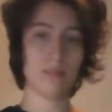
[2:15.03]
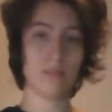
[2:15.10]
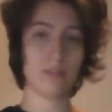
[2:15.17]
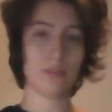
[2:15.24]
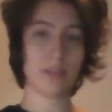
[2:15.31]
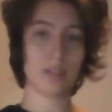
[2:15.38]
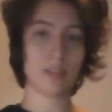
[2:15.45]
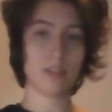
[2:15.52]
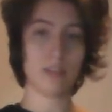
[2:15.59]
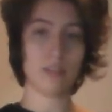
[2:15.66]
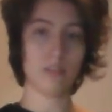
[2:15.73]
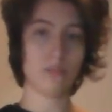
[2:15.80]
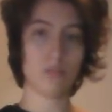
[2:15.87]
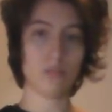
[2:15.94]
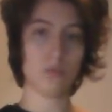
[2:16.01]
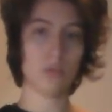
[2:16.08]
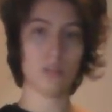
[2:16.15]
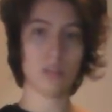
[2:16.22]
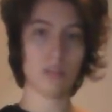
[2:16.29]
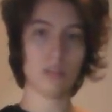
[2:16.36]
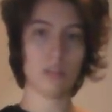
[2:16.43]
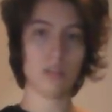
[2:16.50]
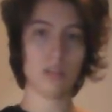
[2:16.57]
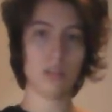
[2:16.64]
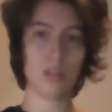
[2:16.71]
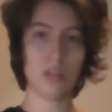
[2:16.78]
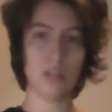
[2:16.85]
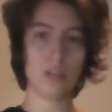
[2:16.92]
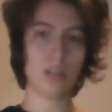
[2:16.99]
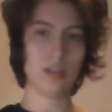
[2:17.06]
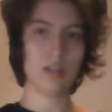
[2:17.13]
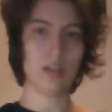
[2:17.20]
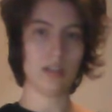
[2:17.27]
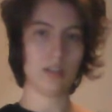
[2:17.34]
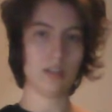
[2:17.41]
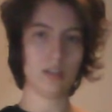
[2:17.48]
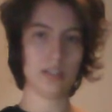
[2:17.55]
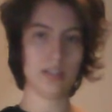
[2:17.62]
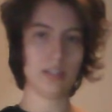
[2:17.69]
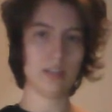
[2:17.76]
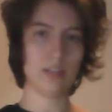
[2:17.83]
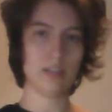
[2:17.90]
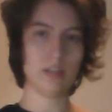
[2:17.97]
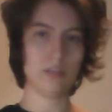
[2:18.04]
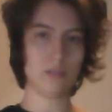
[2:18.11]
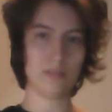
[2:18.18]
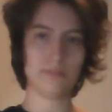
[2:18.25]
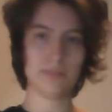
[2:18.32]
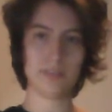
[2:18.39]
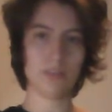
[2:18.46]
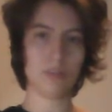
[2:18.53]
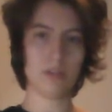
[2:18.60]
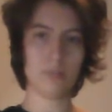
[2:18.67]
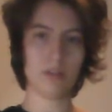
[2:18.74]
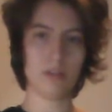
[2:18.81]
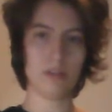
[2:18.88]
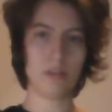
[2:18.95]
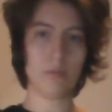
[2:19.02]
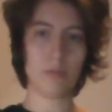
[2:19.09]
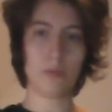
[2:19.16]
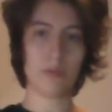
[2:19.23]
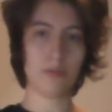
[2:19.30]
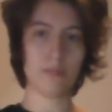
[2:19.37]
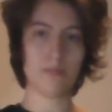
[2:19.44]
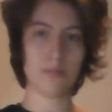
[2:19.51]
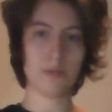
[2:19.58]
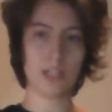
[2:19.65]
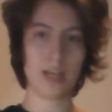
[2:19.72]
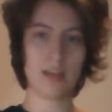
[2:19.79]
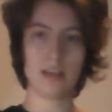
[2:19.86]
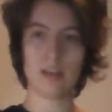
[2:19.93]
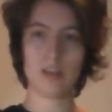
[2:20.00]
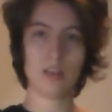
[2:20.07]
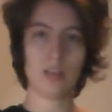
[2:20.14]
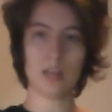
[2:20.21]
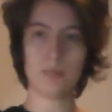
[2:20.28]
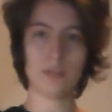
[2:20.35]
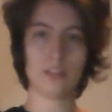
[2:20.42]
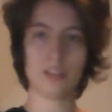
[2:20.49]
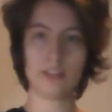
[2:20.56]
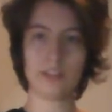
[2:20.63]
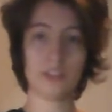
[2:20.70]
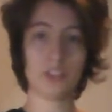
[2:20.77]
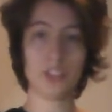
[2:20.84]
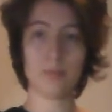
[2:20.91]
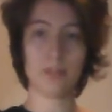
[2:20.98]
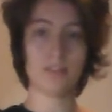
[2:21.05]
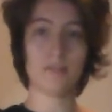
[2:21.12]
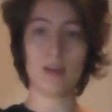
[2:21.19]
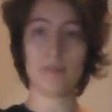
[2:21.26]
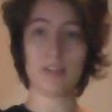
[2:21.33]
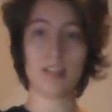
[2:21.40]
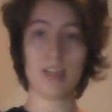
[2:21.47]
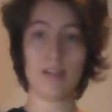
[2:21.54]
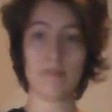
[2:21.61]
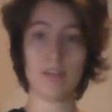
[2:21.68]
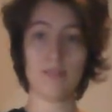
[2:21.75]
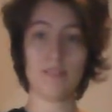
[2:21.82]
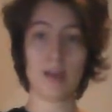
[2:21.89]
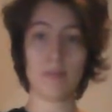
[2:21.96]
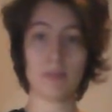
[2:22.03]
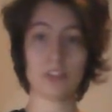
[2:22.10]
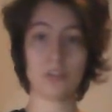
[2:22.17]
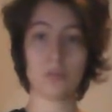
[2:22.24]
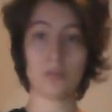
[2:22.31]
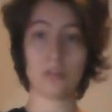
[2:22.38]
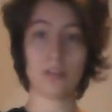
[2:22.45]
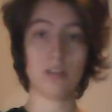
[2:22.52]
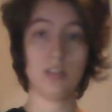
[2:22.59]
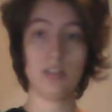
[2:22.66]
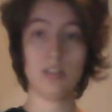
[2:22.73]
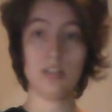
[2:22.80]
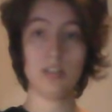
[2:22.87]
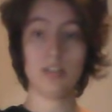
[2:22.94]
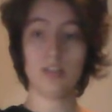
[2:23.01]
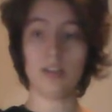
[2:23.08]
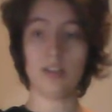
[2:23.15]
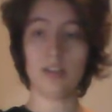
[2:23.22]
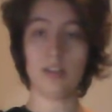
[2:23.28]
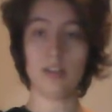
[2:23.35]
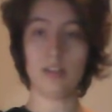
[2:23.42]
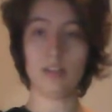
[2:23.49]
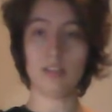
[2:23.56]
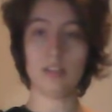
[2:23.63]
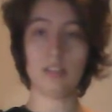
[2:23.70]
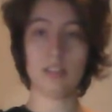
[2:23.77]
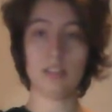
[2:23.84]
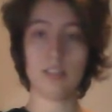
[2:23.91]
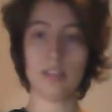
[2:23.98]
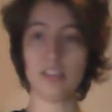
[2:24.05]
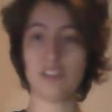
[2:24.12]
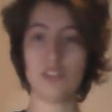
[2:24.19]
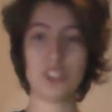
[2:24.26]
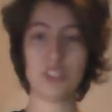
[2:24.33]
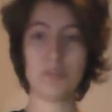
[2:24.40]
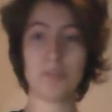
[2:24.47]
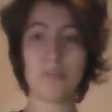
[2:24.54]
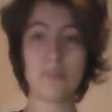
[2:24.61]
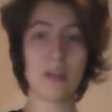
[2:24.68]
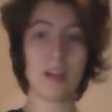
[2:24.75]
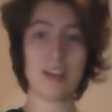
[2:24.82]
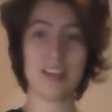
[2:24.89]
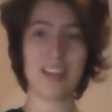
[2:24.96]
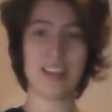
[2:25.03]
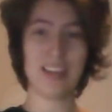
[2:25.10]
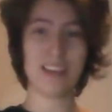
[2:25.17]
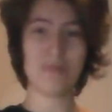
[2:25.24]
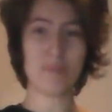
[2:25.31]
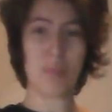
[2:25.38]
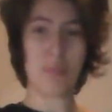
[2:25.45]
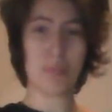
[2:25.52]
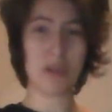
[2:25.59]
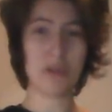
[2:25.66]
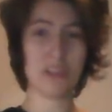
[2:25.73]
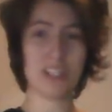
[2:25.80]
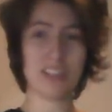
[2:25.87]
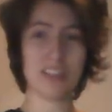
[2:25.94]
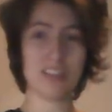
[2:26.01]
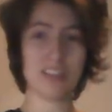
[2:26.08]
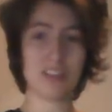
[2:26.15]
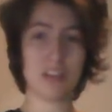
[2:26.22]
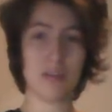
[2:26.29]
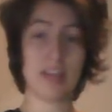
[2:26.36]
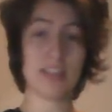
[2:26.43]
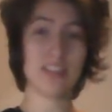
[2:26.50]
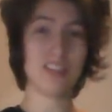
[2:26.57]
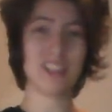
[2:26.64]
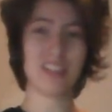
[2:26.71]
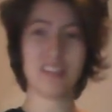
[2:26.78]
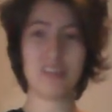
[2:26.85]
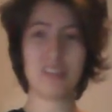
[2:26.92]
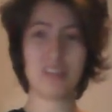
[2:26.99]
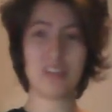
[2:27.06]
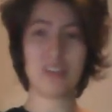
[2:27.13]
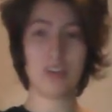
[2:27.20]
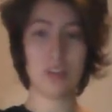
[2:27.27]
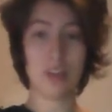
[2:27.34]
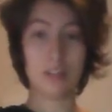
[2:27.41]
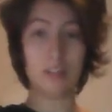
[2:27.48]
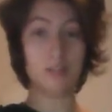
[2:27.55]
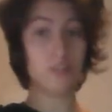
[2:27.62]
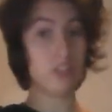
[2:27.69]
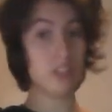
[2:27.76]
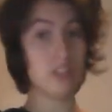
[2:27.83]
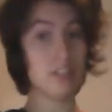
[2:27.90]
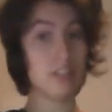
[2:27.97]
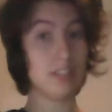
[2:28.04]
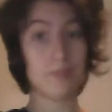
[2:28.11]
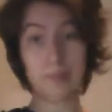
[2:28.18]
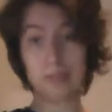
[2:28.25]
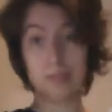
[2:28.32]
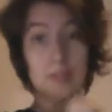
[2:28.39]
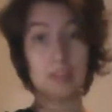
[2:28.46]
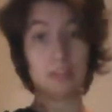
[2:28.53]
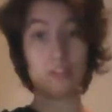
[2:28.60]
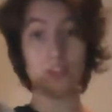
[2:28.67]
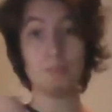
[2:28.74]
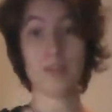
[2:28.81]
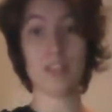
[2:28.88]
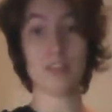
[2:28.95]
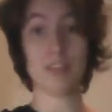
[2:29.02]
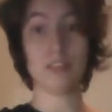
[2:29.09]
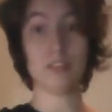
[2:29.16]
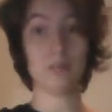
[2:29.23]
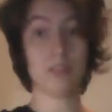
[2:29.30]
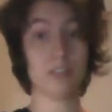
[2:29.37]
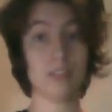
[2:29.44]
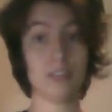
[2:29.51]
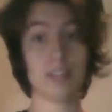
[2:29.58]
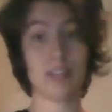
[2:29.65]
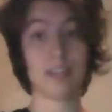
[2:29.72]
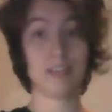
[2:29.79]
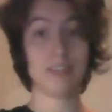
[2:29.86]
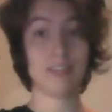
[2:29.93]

Greeks used wool, linen, or silk imported from China. I'm using the cheapest fabric they have in the fabric store. They used like brooches, or I think on the chiton they might have used buttons, which is like,